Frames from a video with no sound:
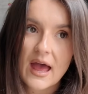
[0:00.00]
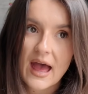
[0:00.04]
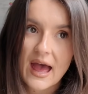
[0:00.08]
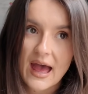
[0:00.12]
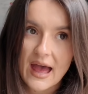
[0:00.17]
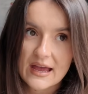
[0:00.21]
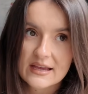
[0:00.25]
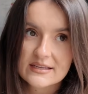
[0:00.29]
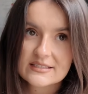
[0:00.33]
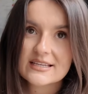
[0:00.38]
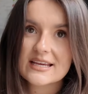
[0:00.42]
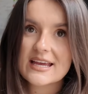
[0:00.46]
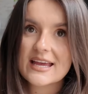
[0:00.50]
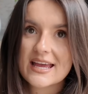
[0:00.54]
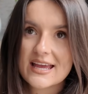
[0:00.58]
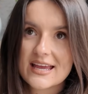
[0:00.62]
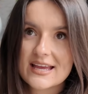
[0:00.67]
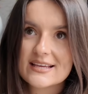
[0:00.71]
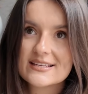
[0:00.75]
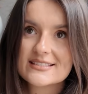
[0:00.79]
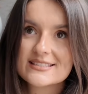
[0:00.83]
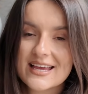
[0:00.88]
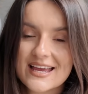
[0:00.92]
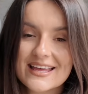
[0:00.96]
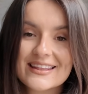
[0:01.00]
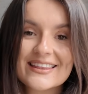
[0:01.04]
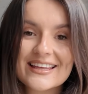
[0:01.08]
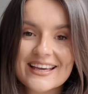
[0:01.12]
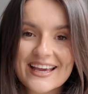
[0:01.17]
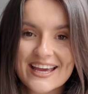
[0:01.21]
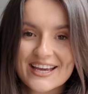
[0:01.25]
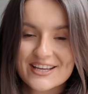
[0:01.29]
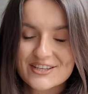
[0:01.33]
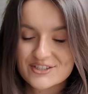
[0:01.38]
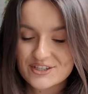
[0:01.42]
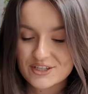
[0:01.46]
as it is in the
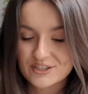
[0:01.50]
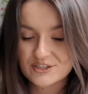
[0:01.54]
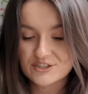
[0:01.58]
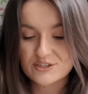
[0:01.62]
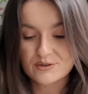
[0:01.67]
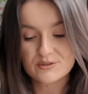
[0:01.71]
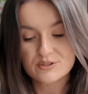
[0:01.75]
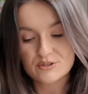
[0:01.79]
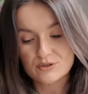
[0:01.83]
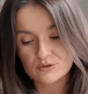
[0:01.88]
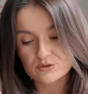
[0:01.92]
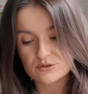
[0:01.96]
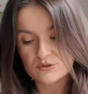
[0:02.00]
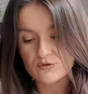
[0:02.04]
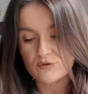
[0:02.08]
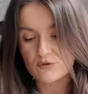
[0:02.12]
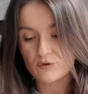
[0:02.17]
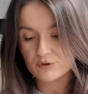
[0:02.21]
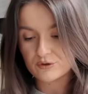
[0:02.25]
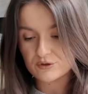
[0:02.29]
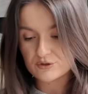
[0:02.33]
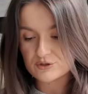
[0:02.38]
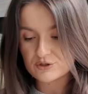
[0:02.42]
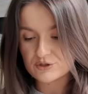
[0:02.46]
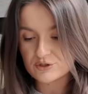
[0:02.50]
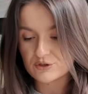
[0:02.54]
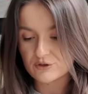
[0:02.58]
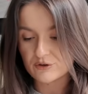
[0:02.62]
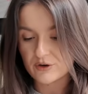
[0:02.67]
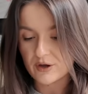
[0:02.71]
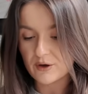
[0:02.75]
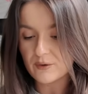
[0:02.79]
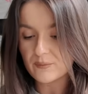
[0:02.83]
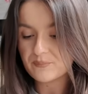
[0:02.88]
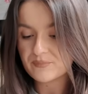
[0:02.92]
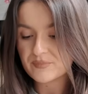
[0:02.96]
kitchen, so it sort of runs
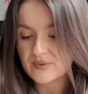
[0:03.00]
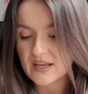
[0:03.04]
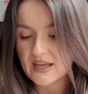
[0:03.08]
through.